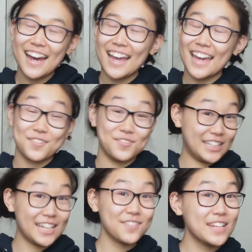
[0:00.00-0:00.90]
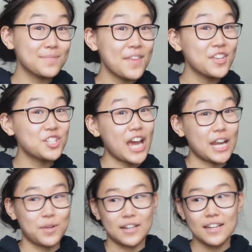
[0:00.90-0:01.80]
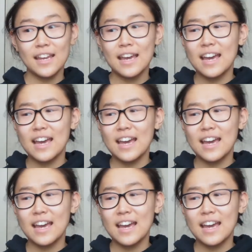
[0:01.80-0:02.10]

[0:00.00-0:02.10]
I had a really good reading month in January.